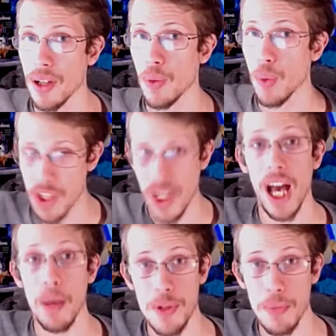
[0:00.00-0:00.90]
which
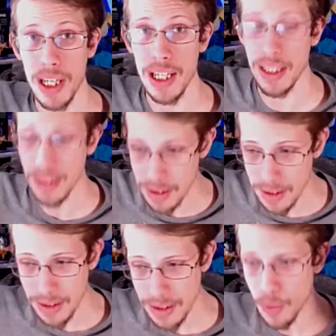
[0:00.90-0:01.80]
helped me
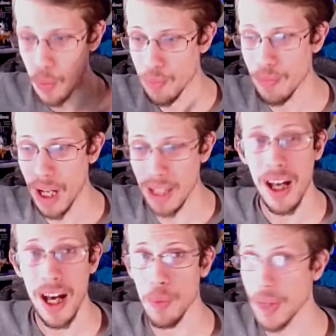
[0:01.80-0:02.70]
a
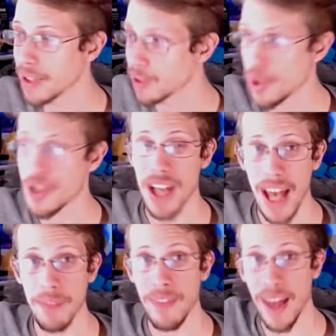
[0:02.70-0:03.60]
lot when I looked at that